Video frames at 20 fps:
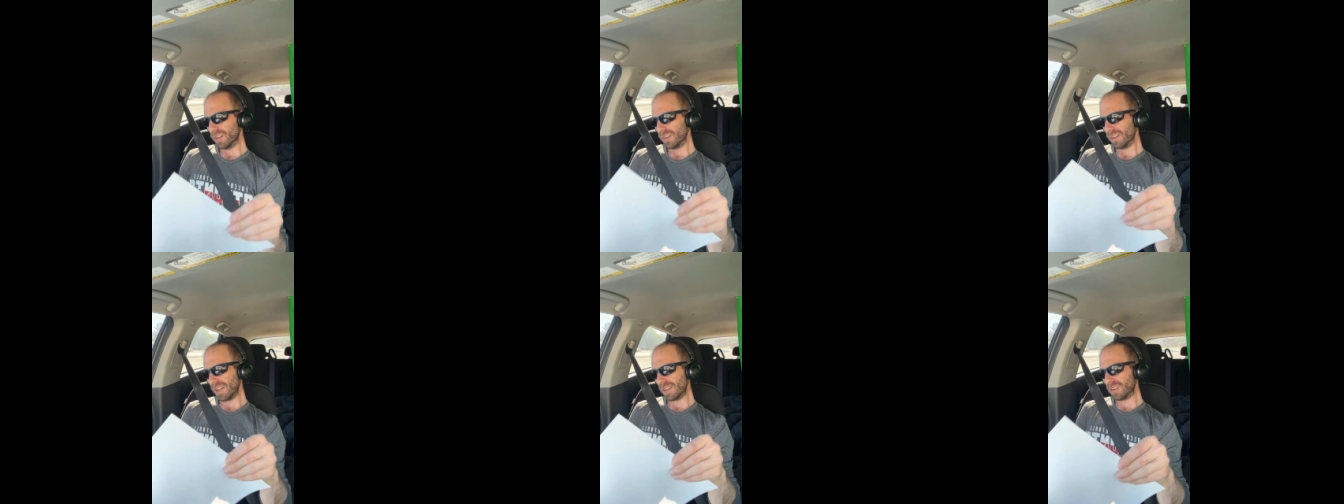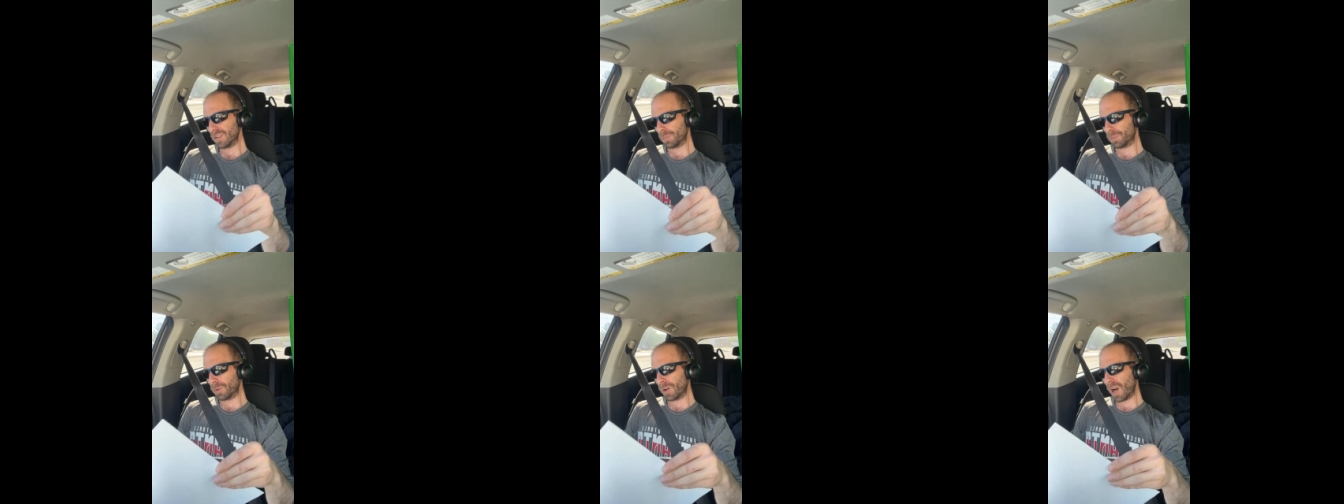that
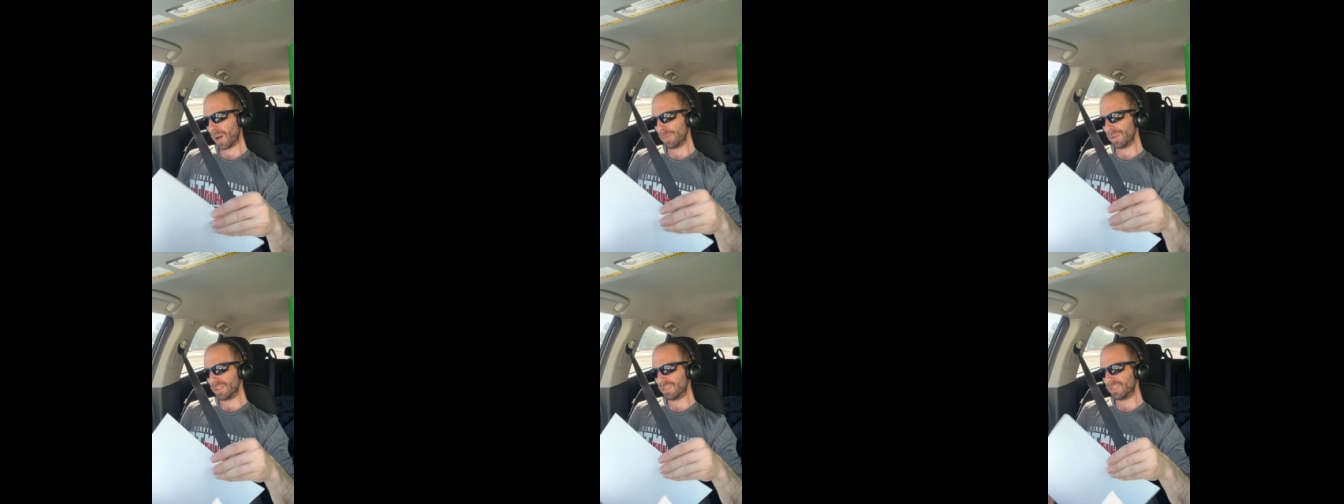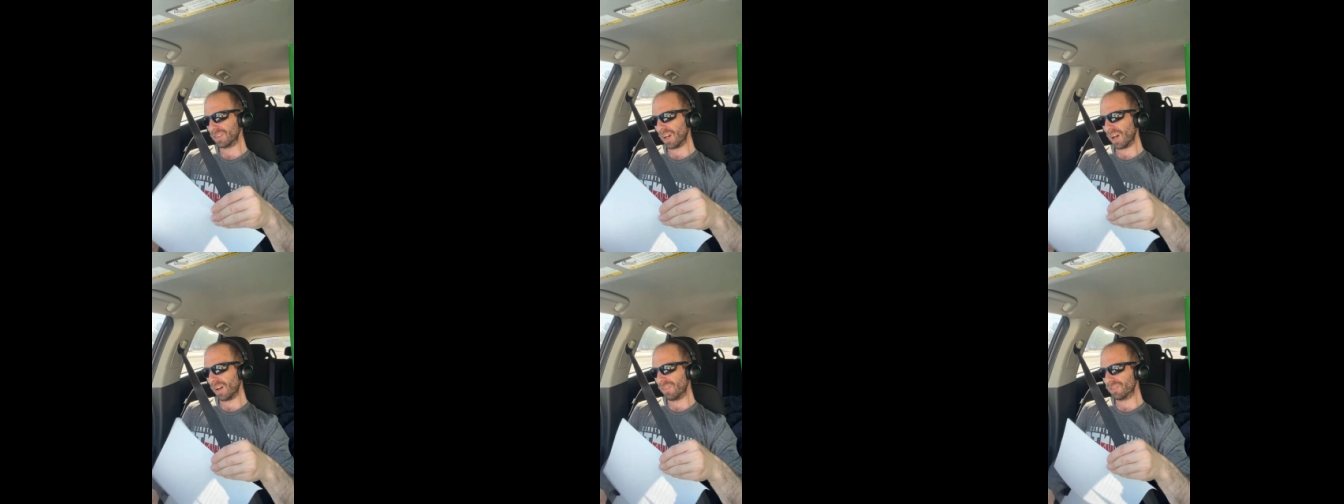the
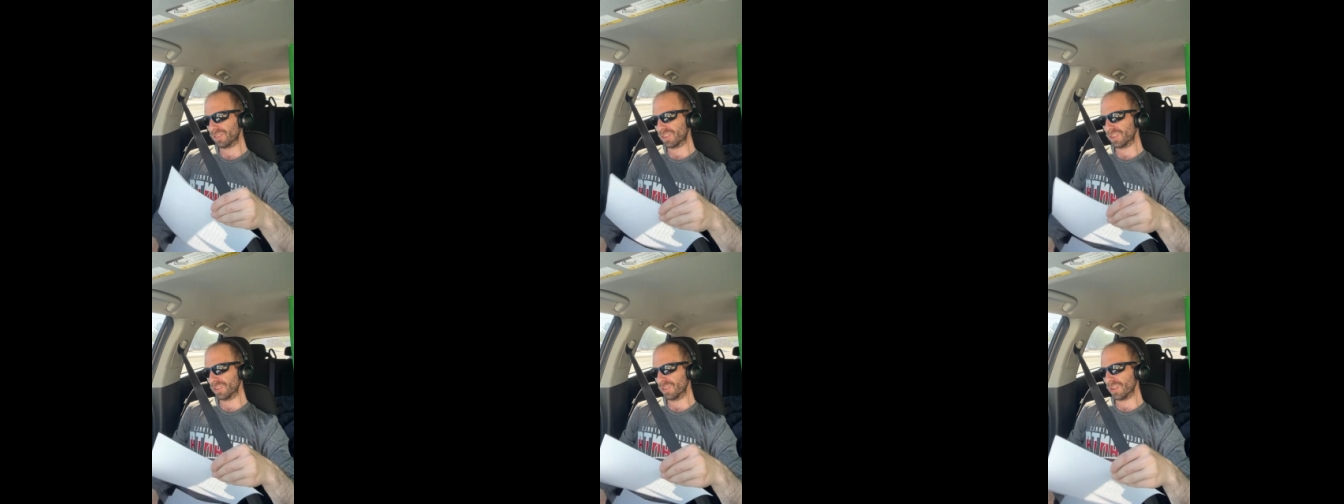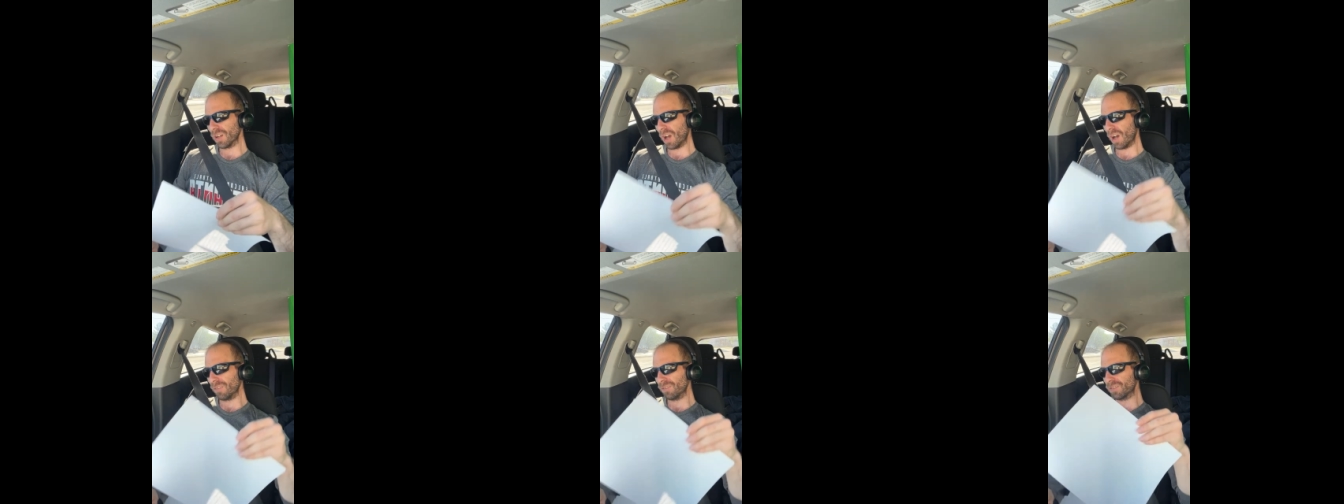promise of
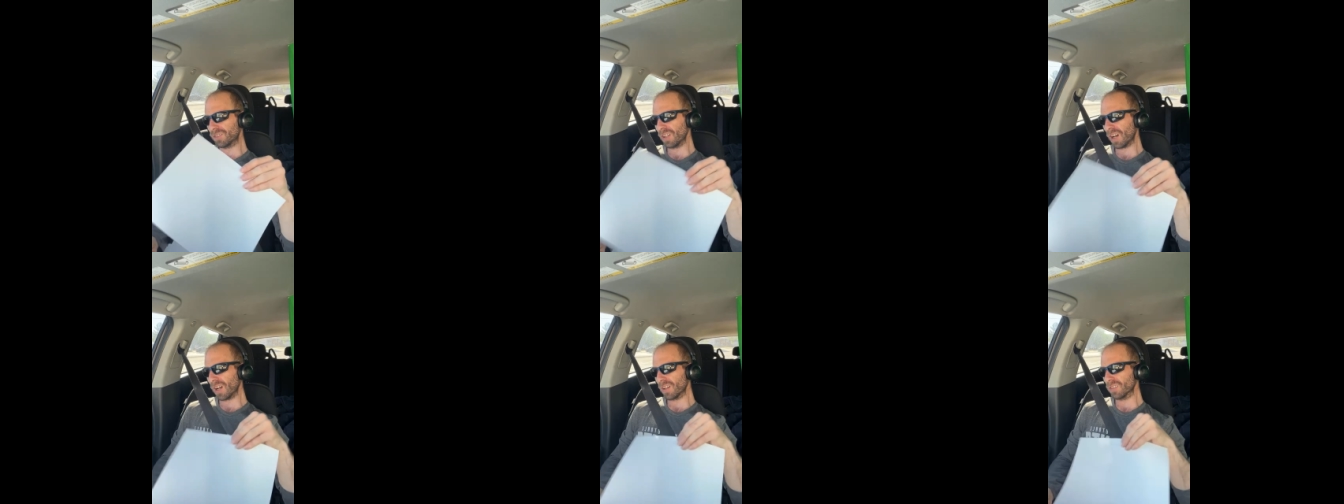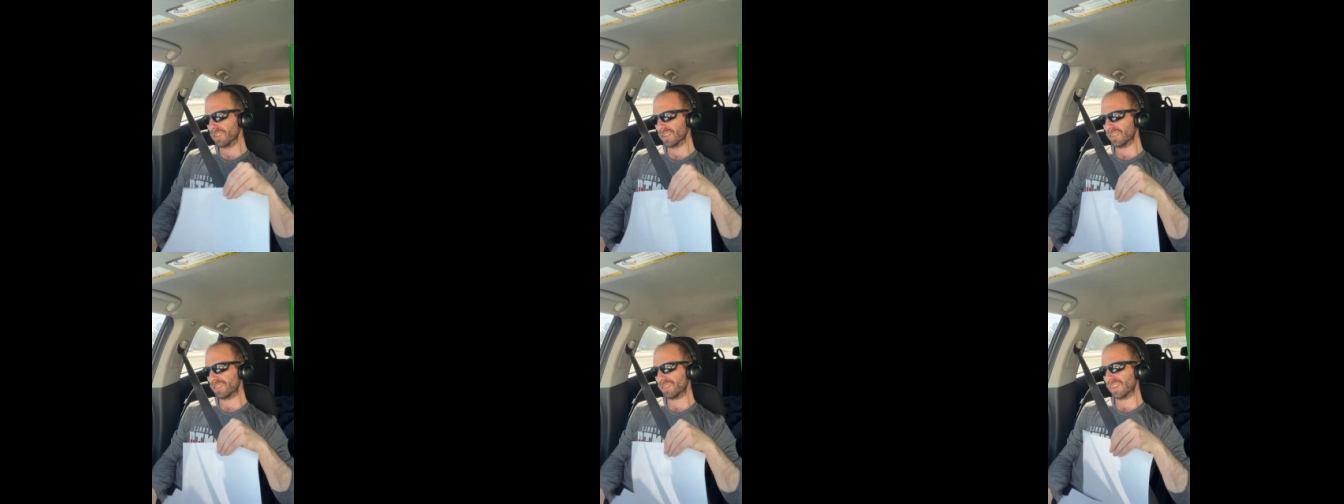
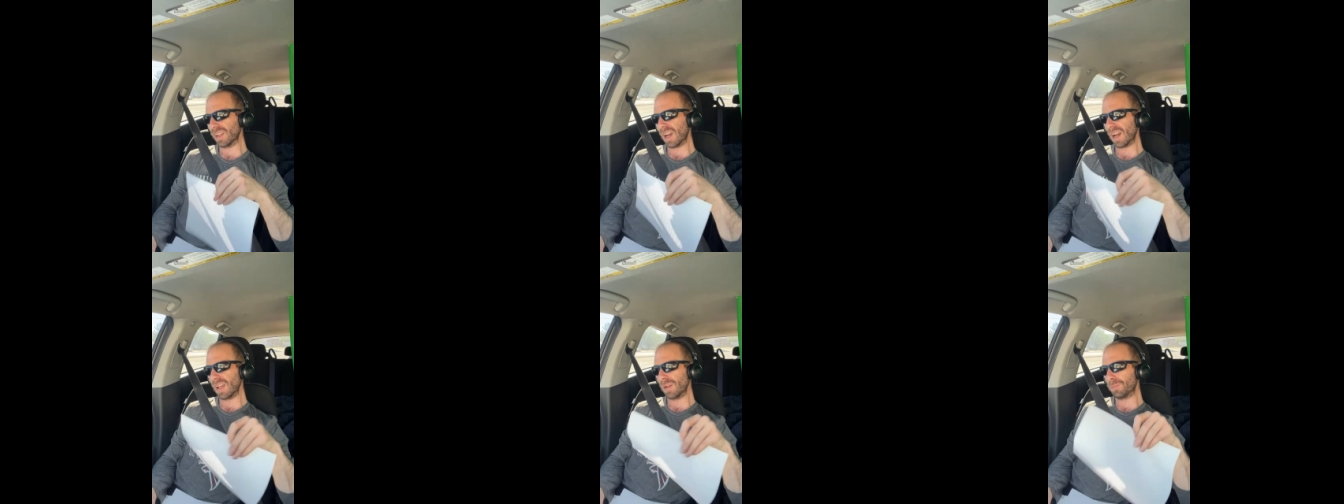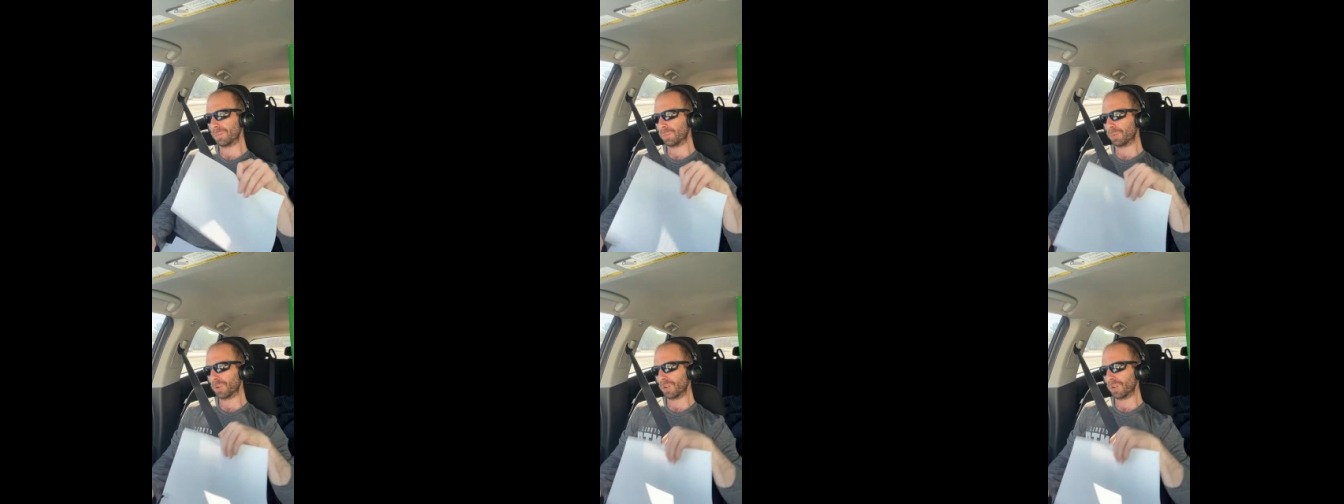Douglas that a